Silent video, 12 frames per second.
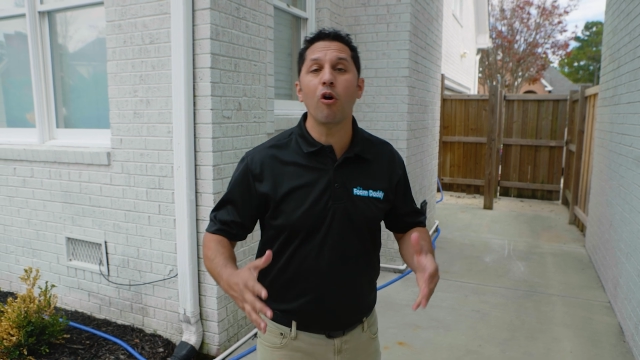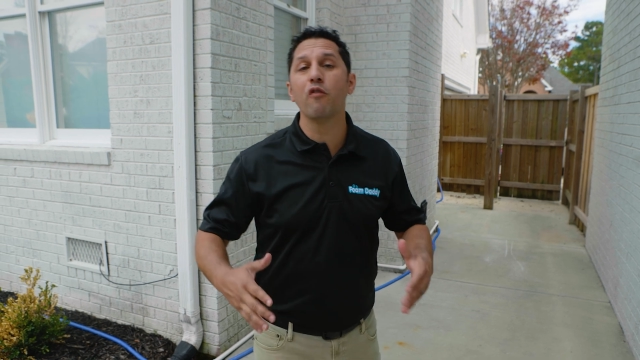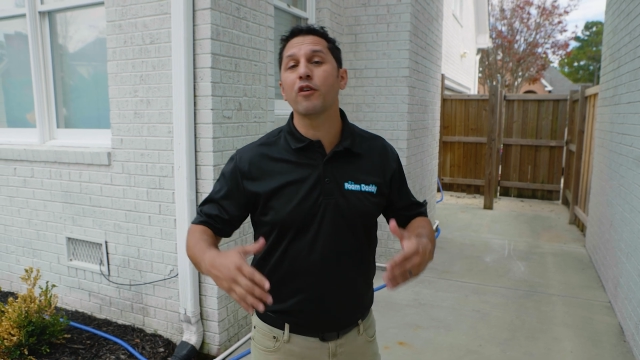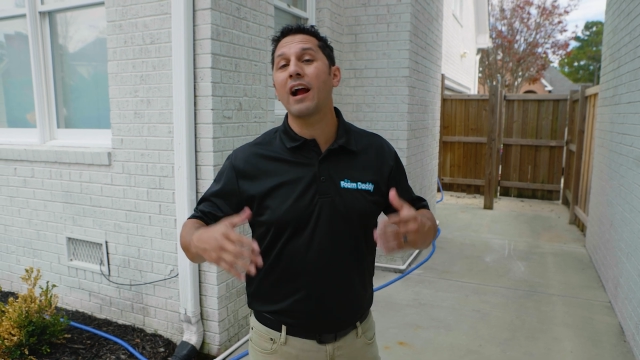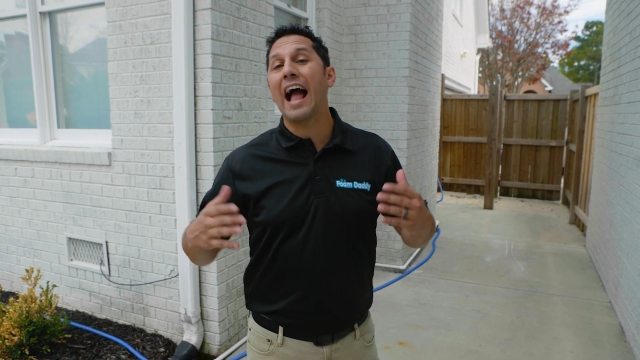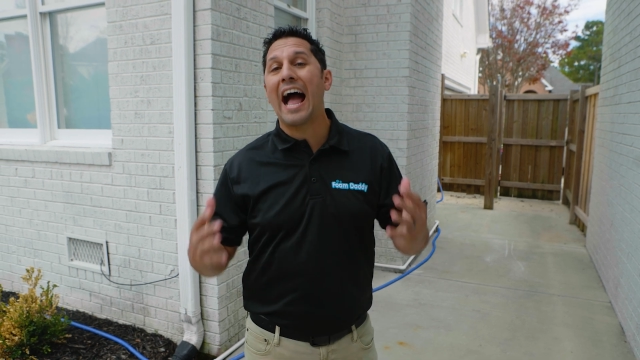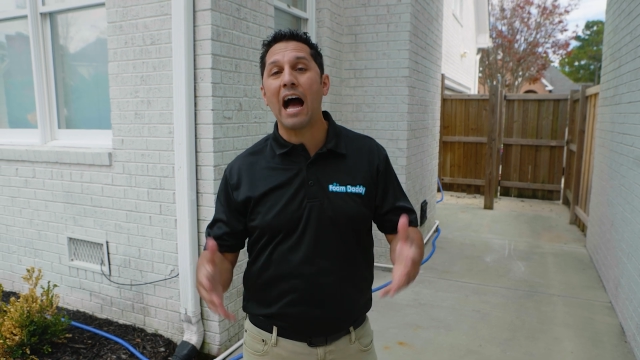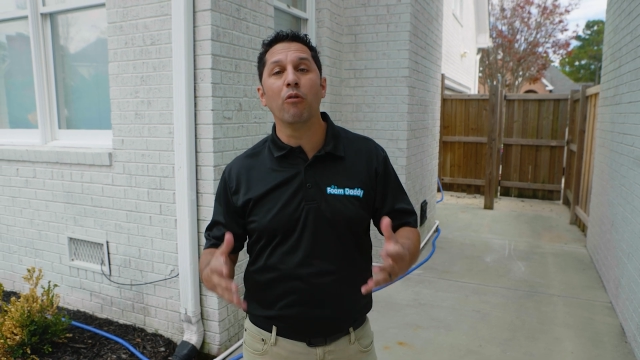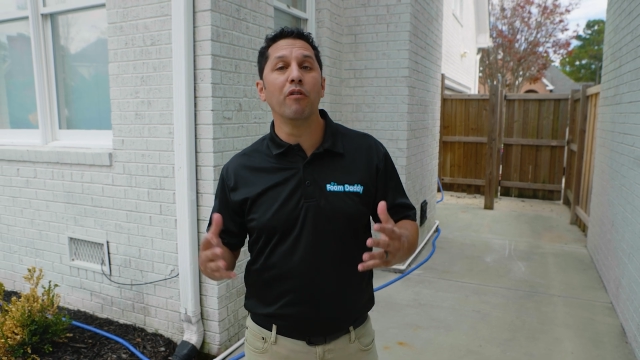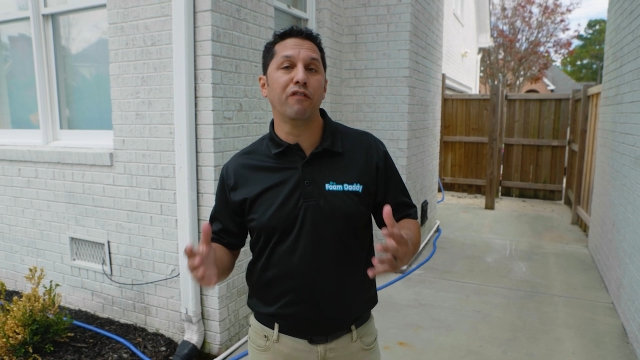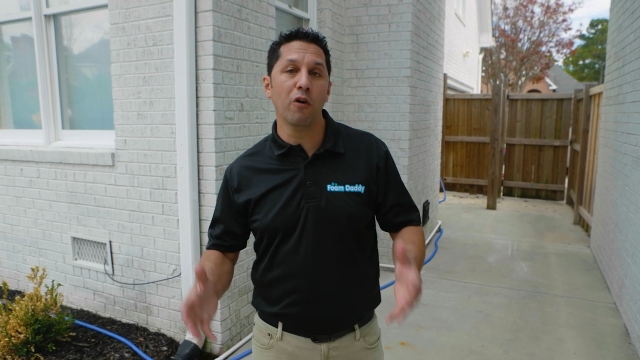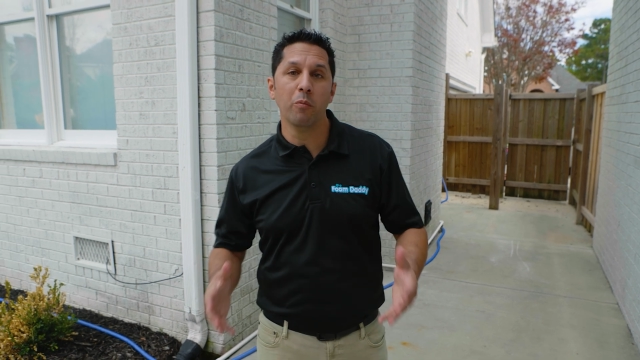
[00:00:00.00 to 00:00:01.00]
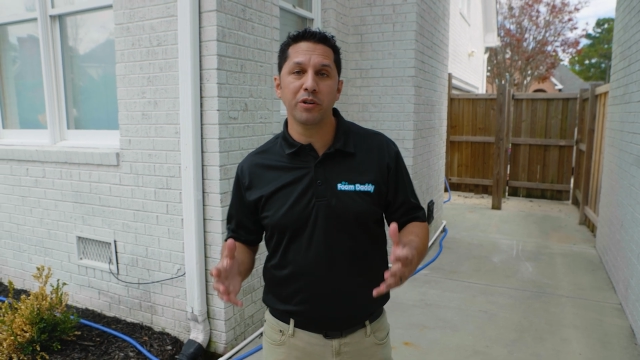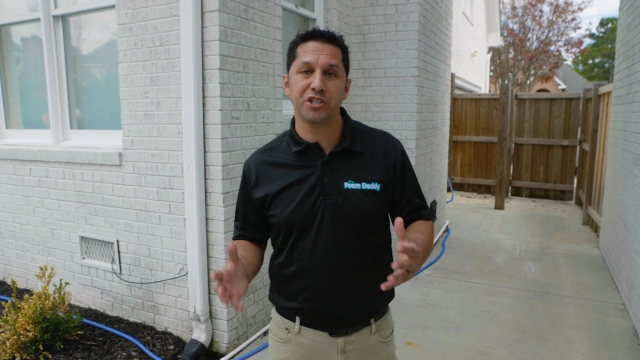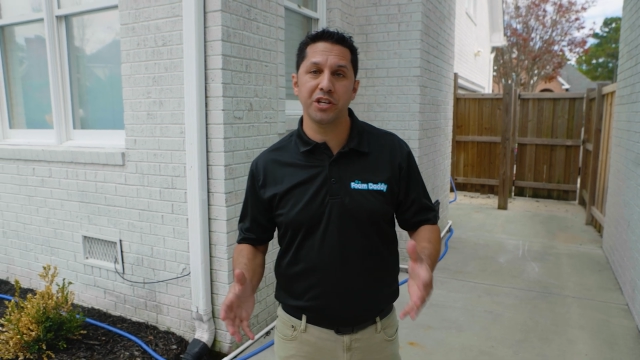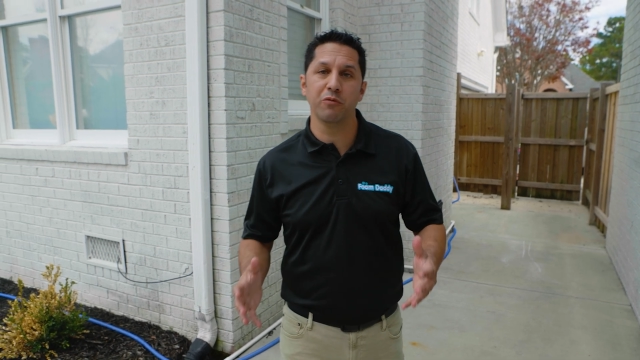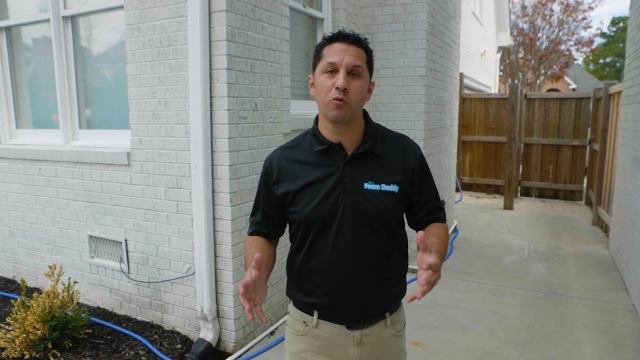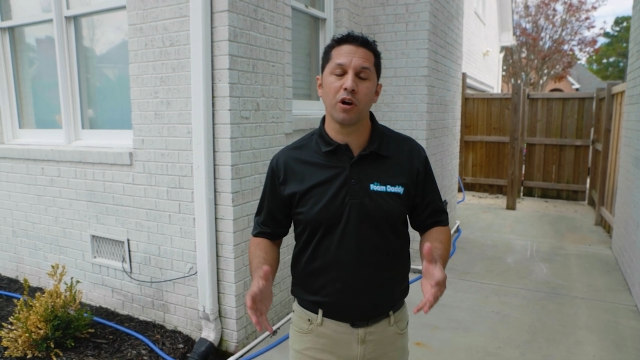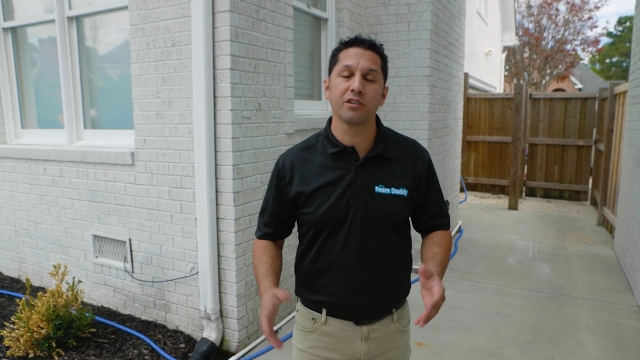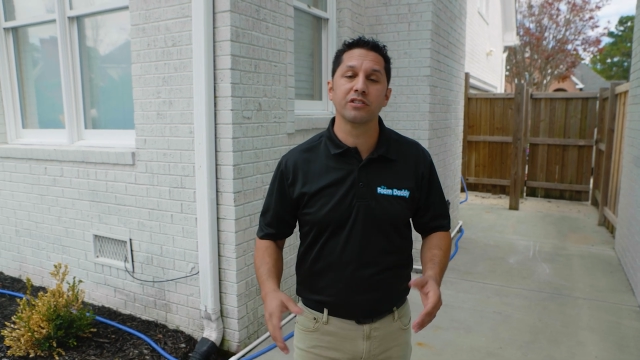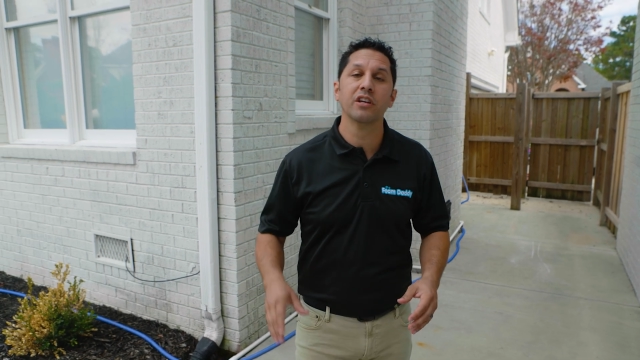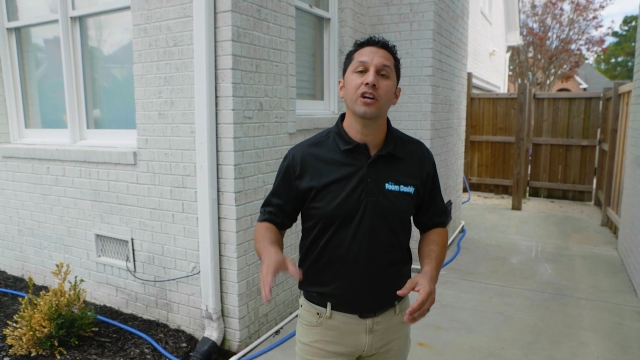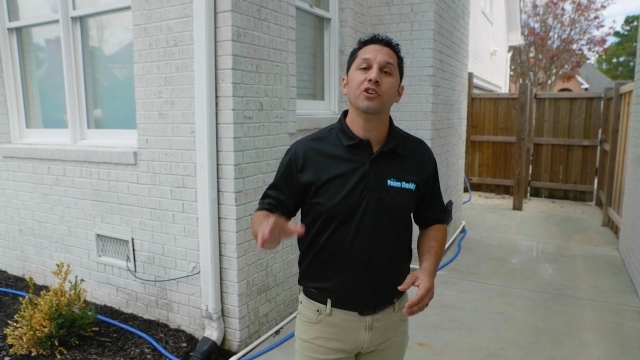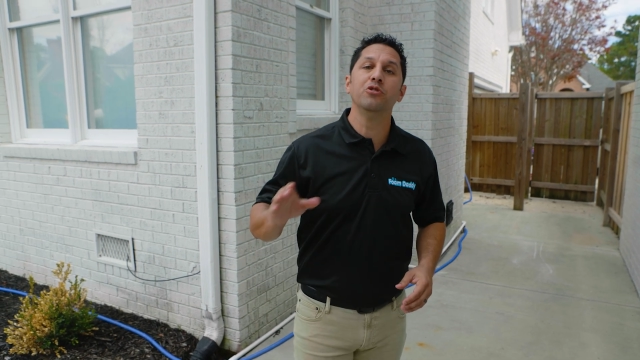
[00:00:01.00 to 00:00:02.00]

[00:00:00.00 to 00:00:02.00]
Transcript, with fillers: go over how a foam machine works